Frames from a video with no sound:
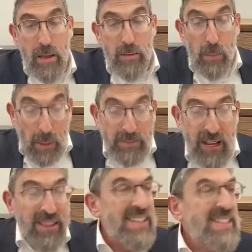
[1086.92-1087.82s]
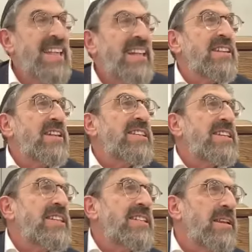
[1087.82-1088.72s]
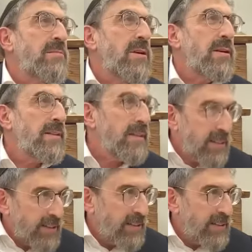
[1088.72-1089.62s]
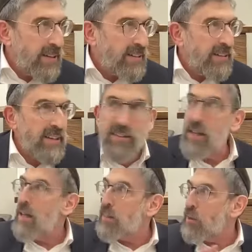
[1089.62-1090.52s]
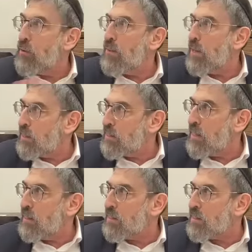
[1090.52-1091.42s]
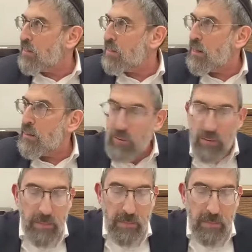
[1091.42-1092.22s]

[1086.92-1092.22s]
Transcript: No, but I'm saying this nether doesn't exist anymore. This doesn't exist. It's over there. This nether doesn't exist anymore.